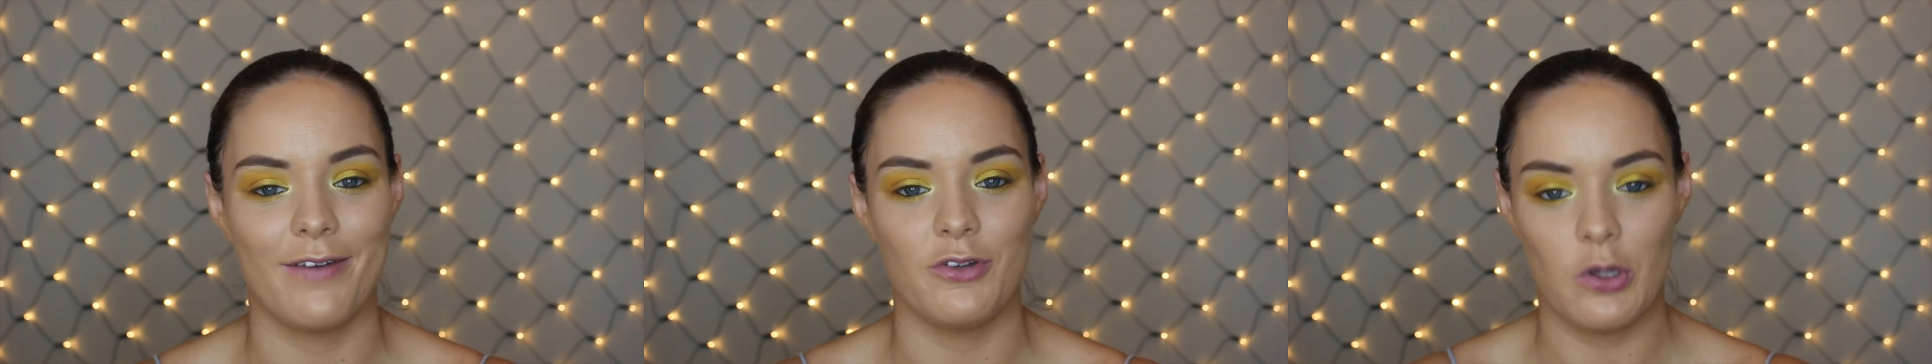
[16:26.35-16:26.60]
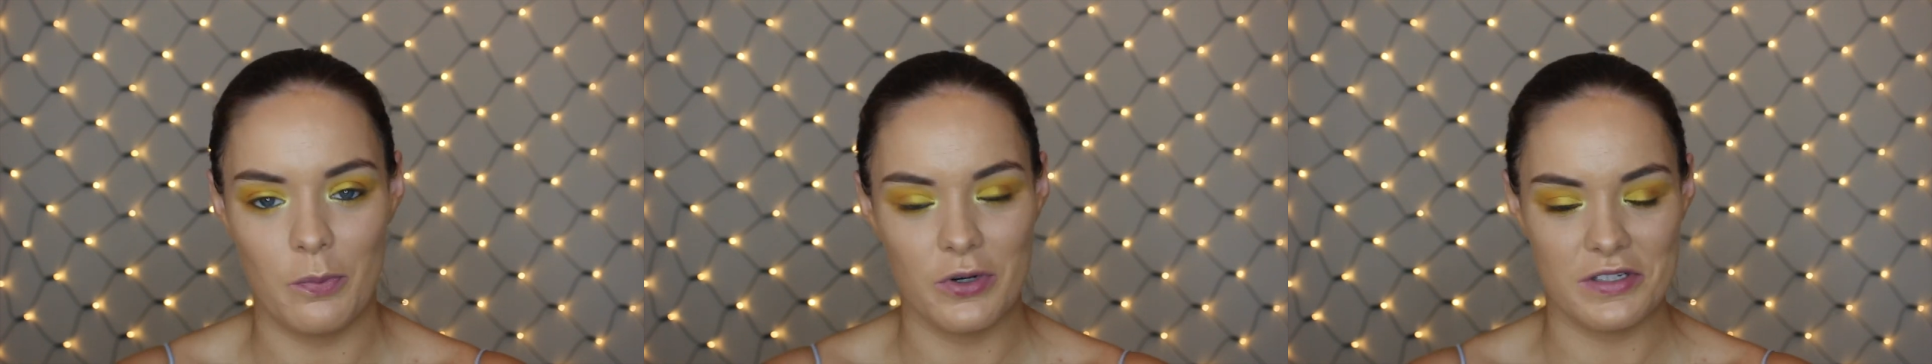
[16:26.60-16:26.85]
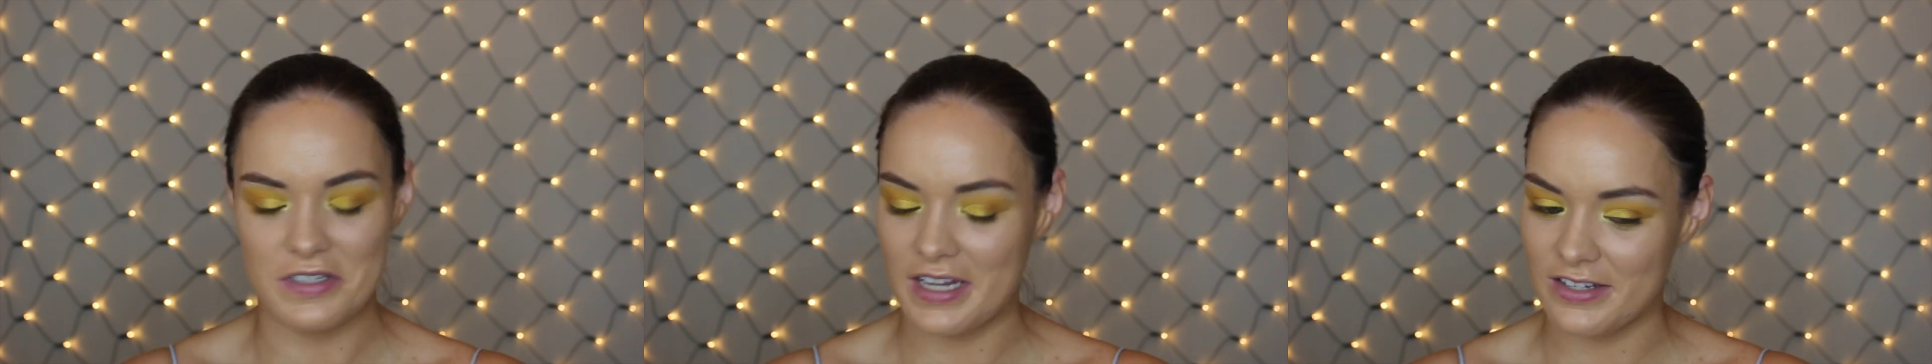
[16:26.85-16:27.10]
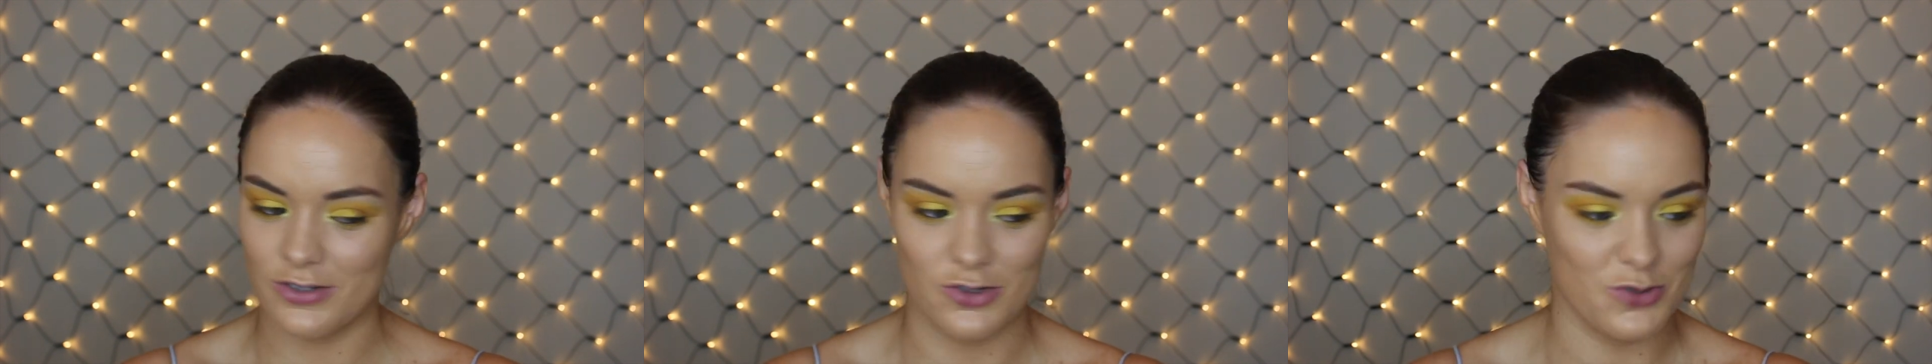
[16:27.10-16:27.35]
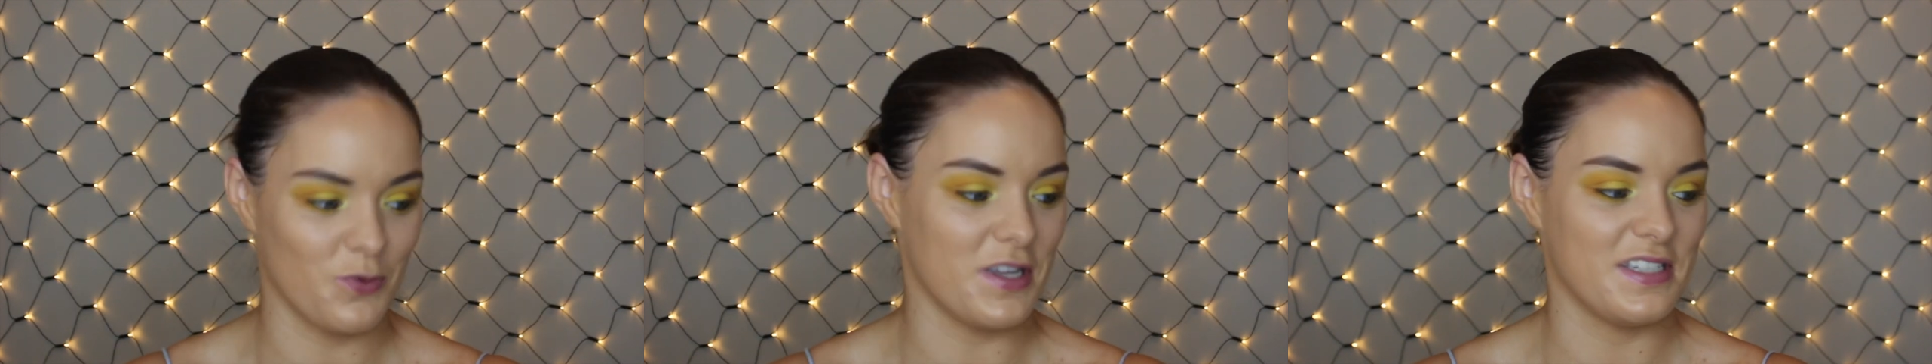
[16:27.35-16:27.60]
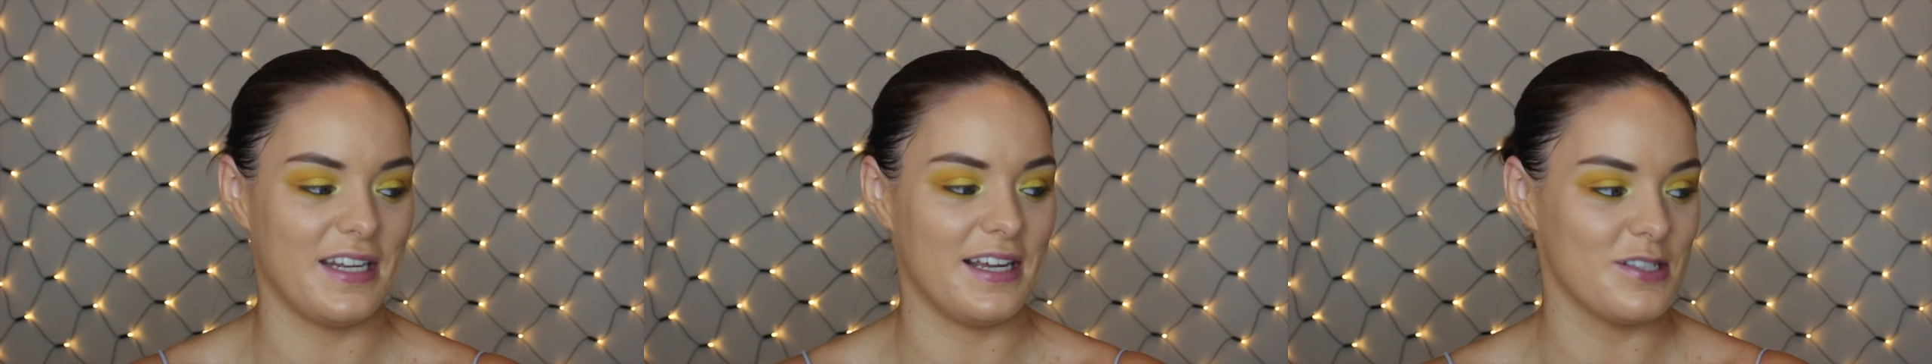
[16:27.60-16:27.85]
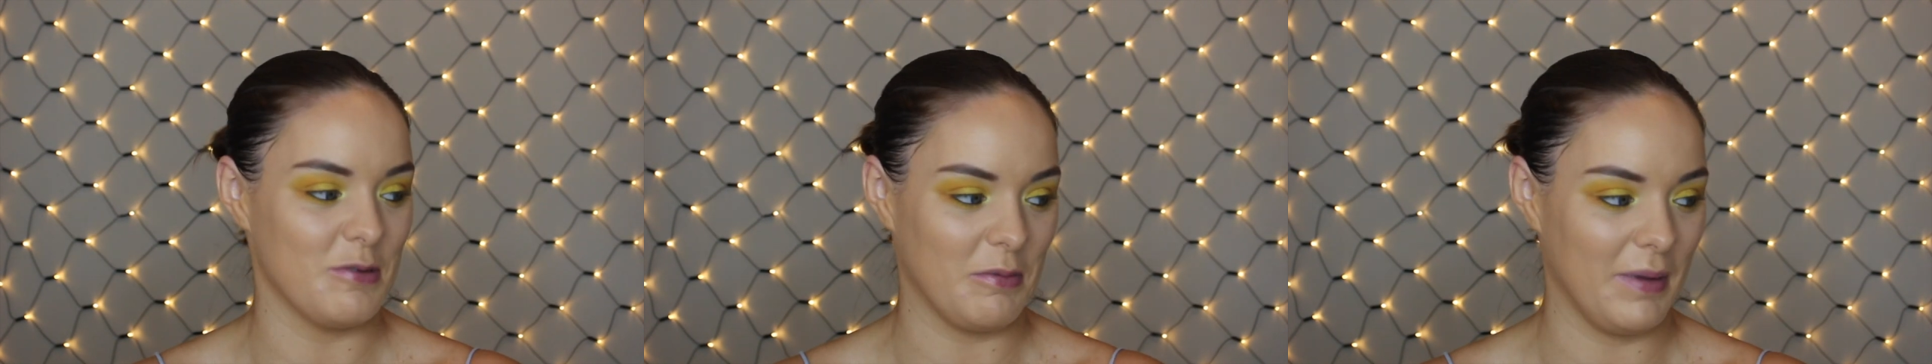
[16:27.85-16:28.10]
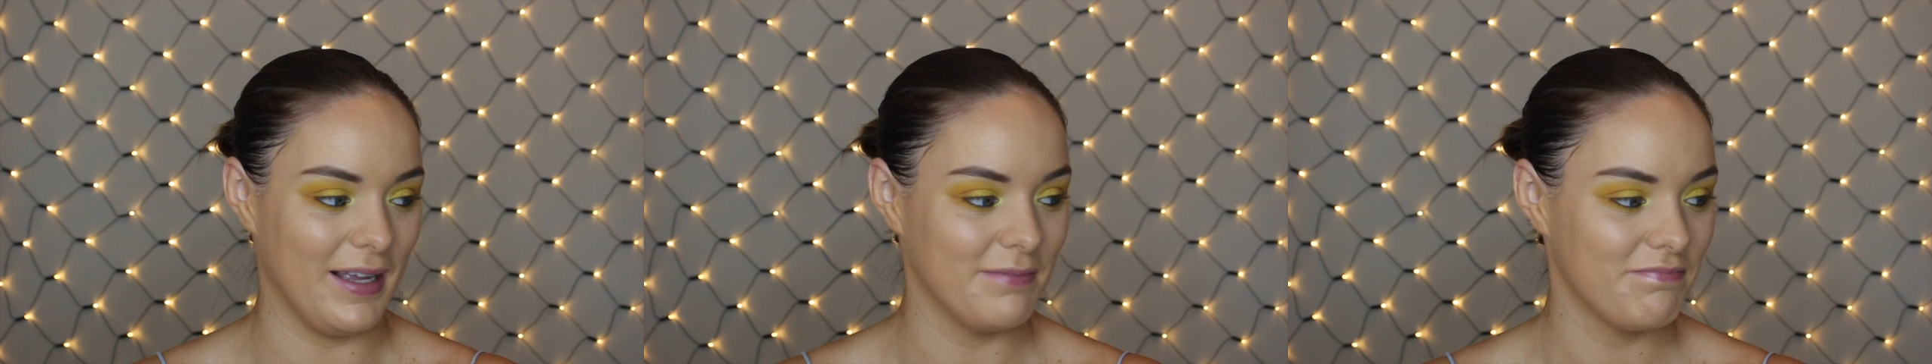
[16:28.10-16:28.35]
Avenue Princess, it just resonates with
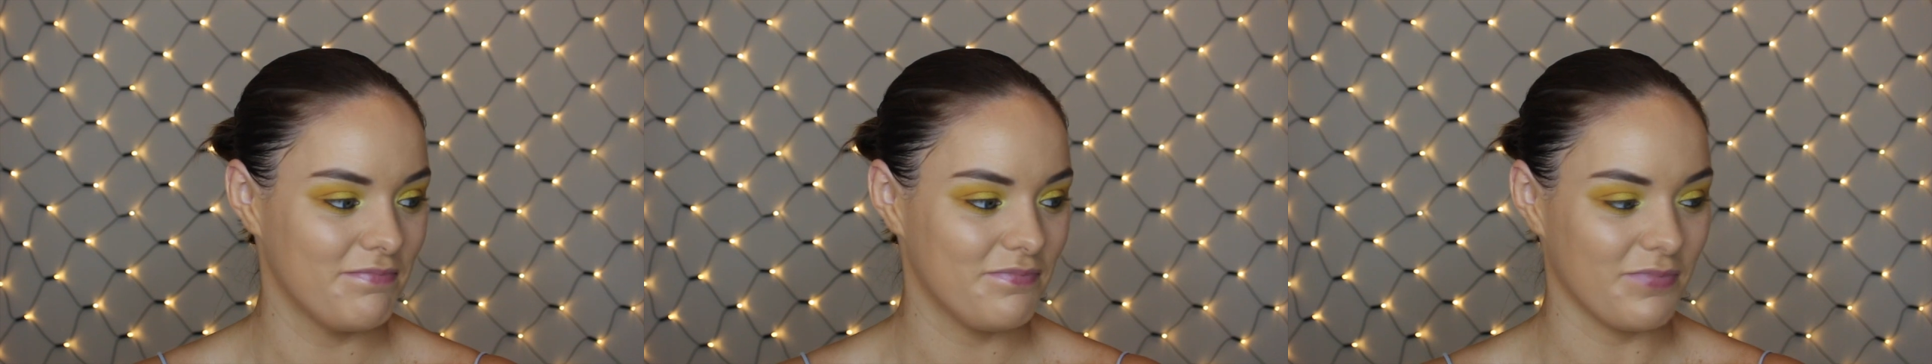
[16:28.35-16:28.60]
me.